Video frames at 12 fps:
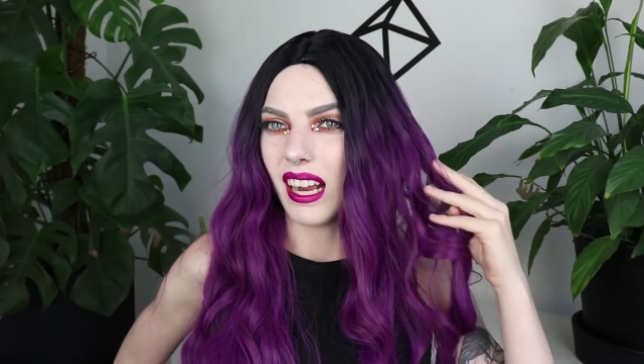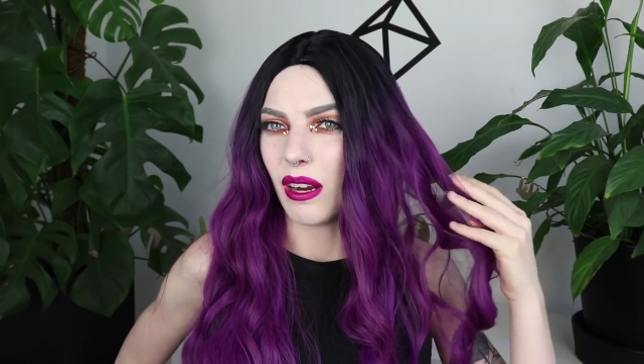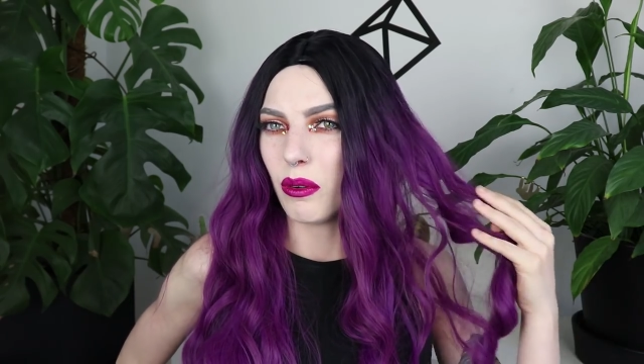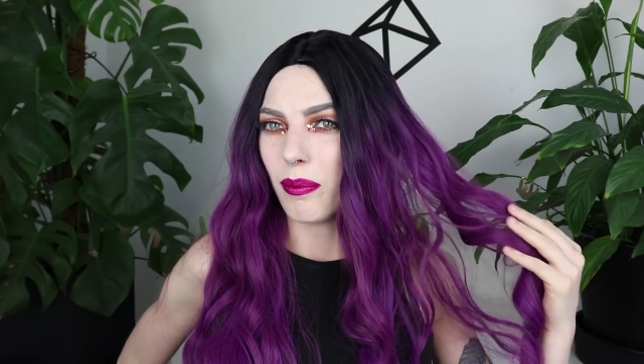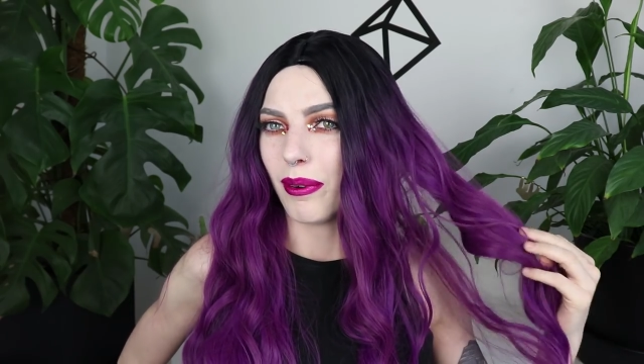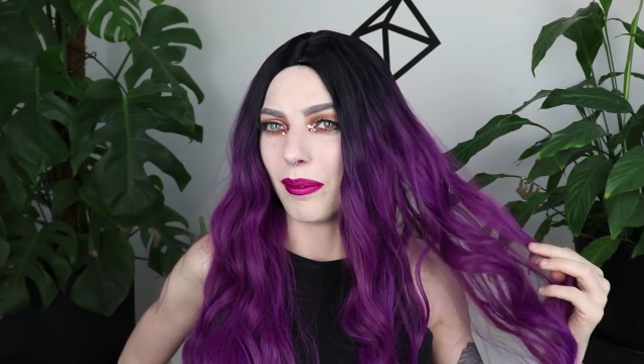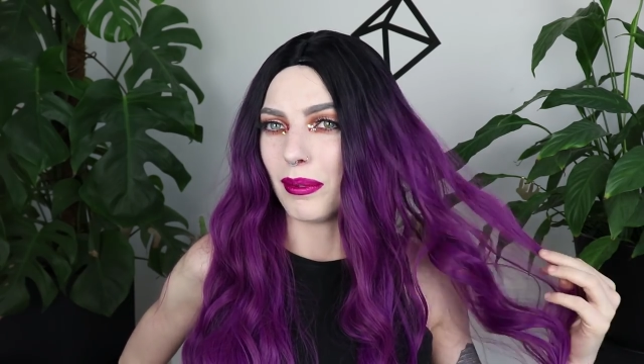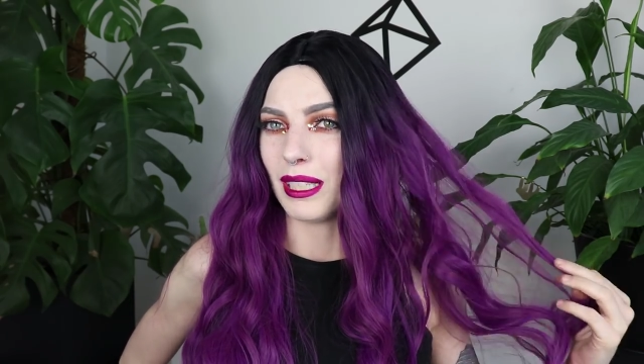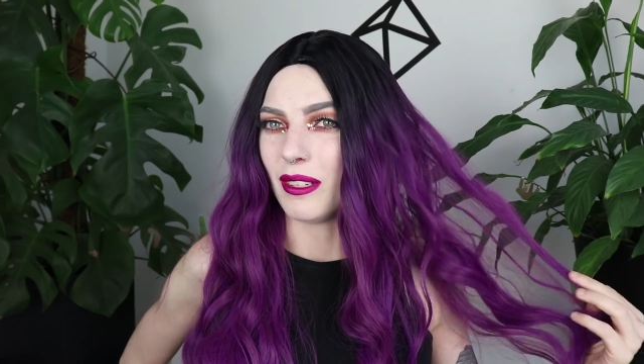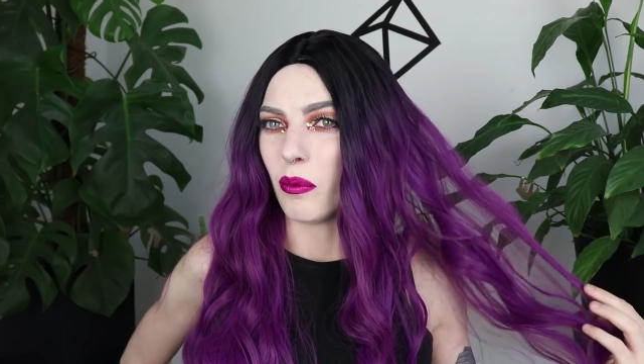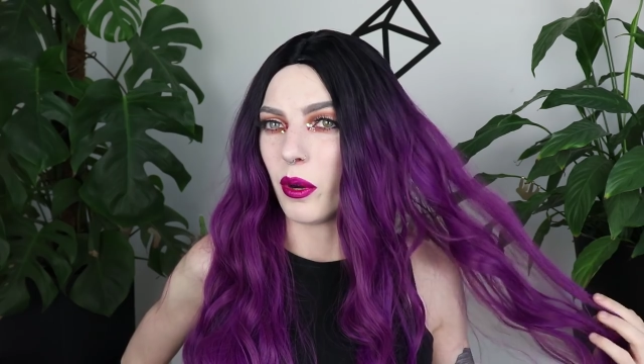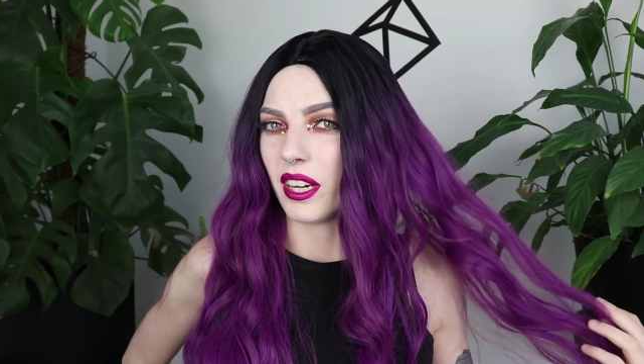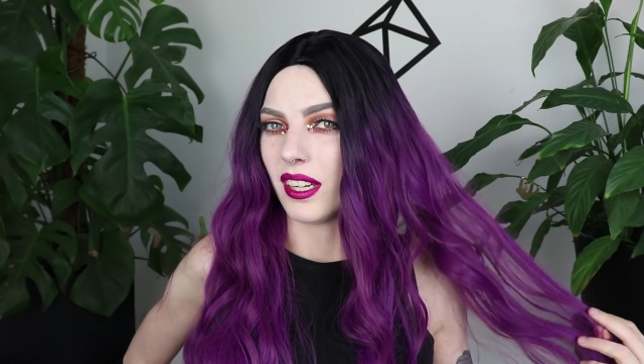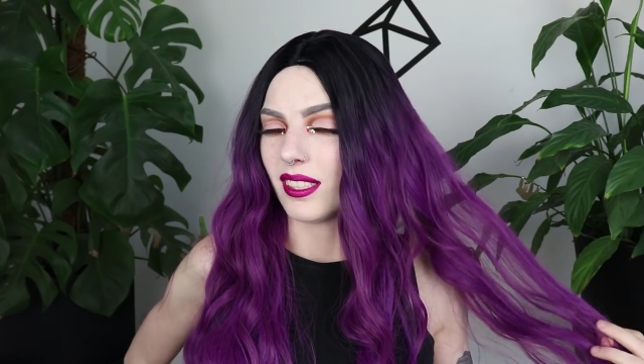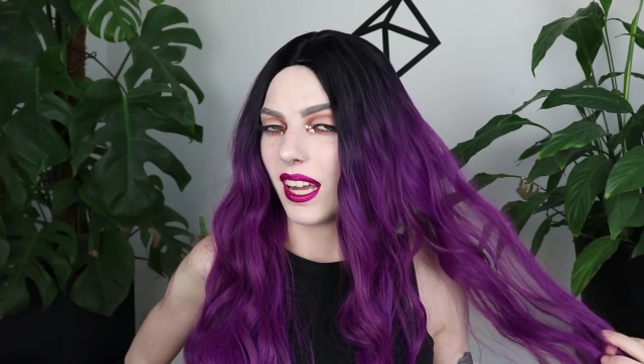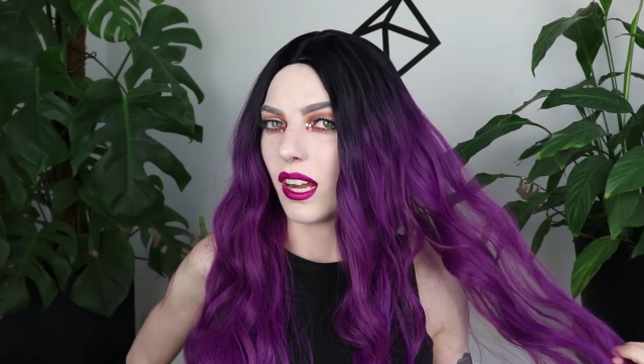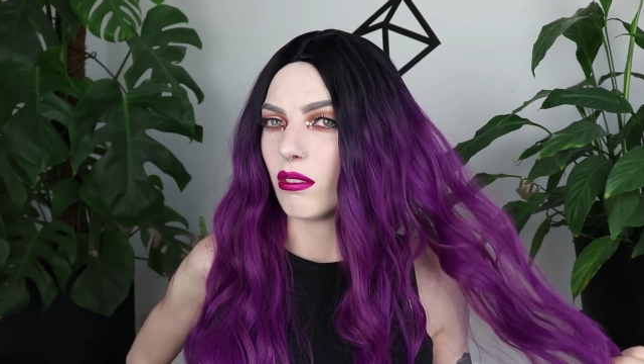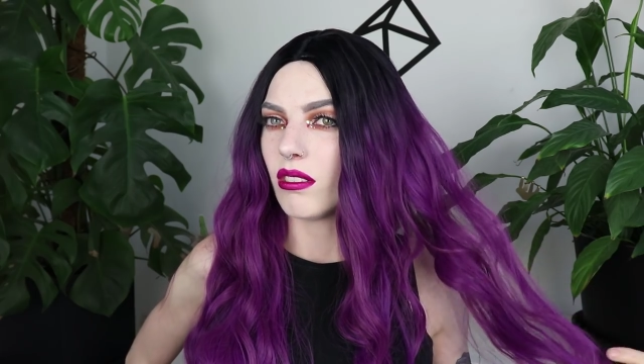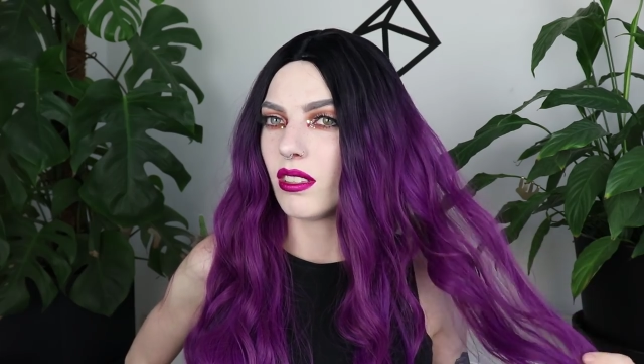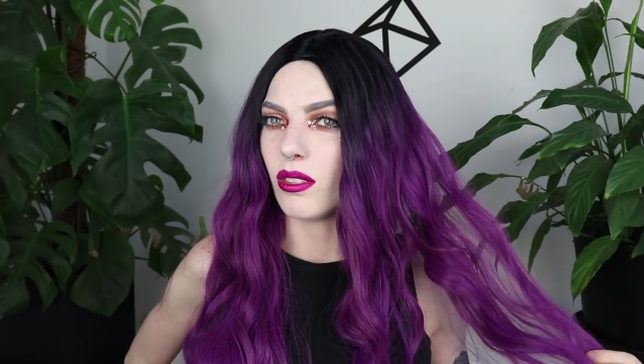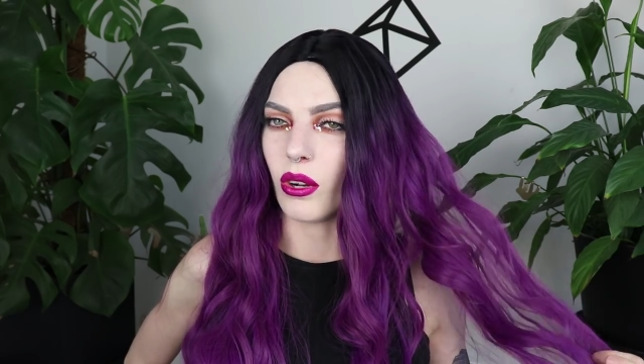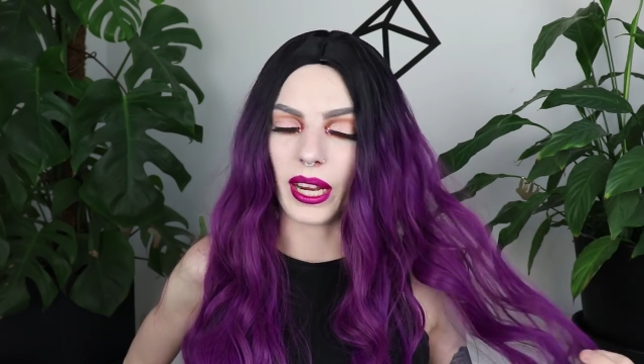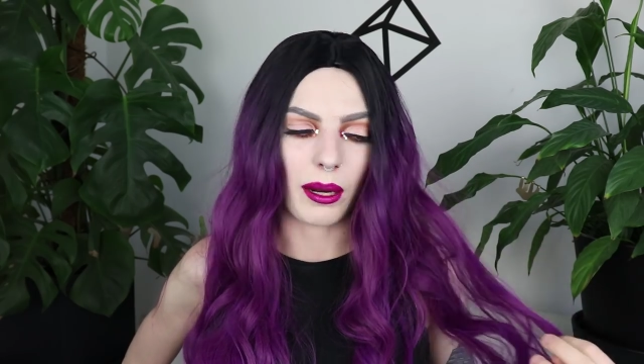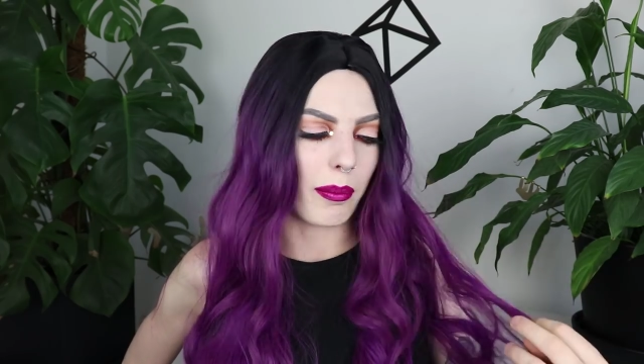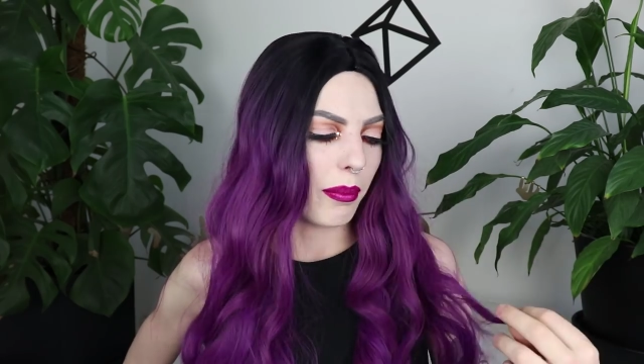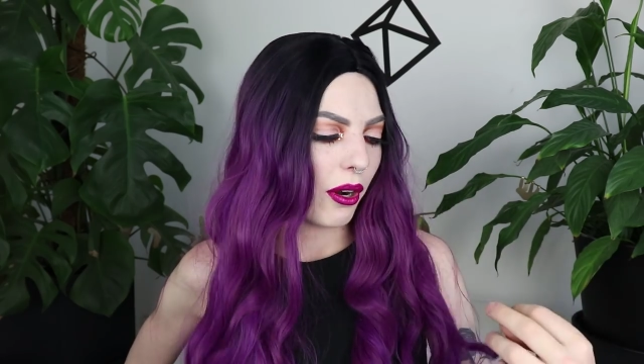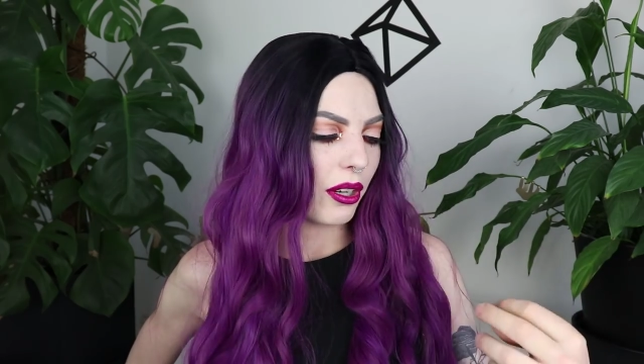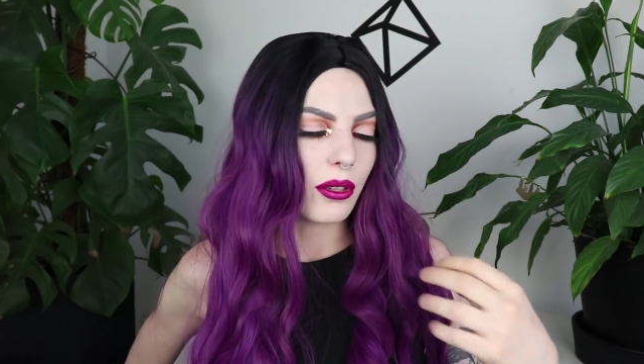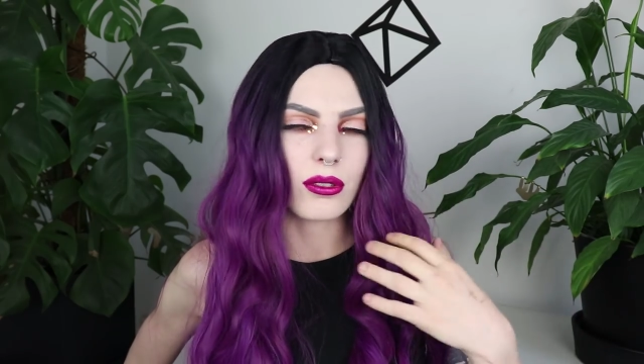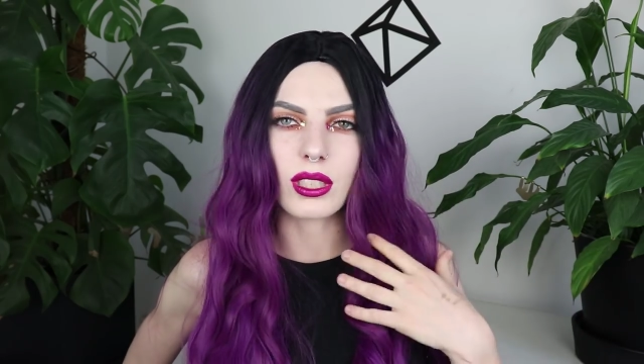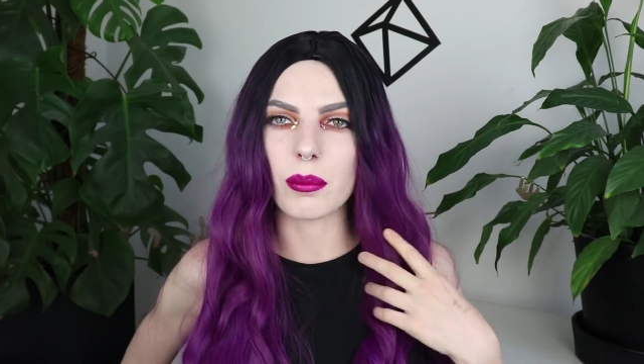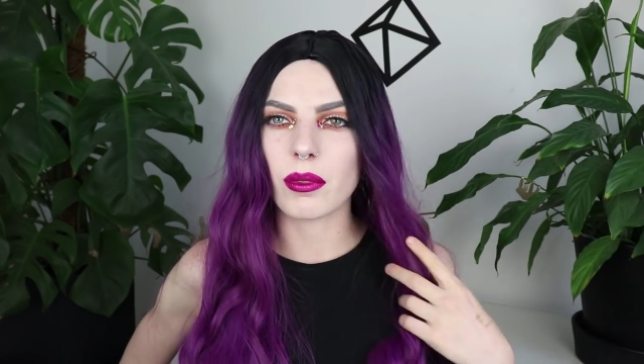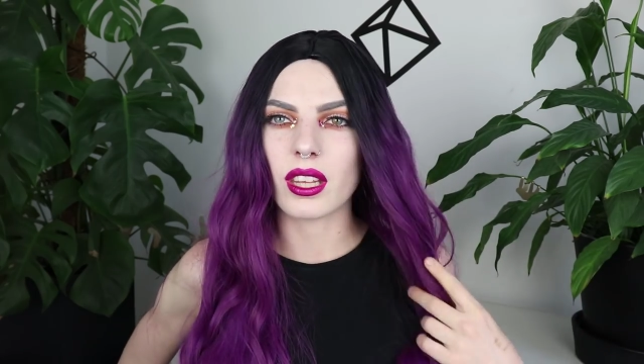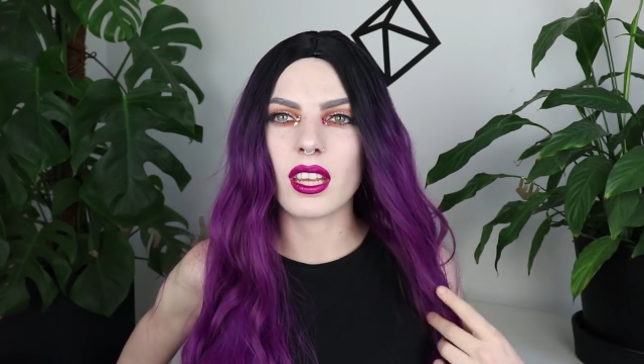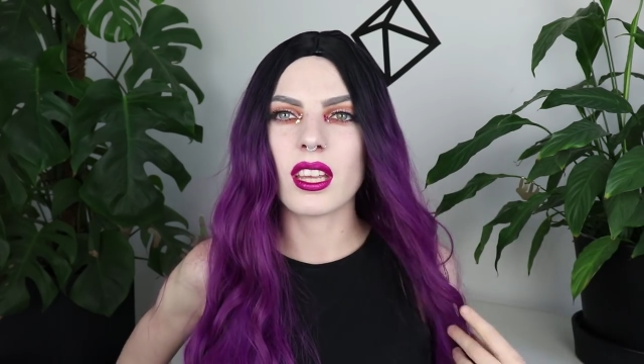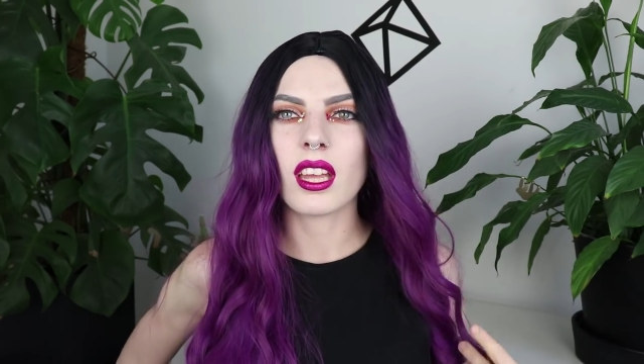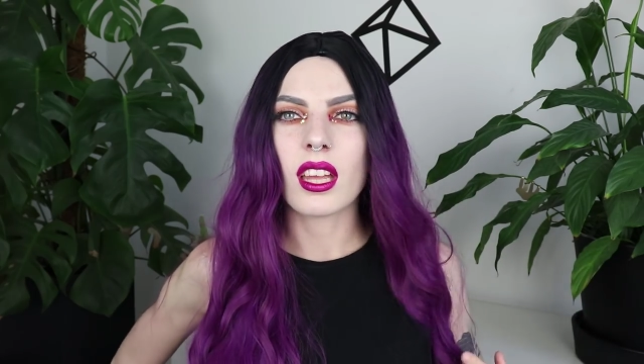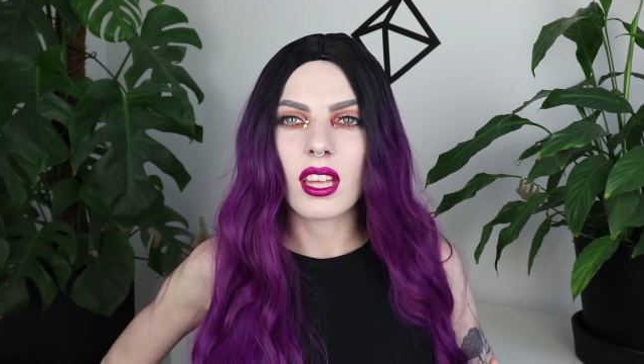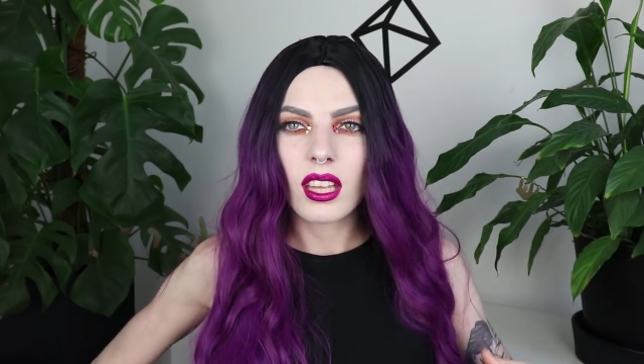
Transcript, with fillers: I would probably wear this out to like a party or something.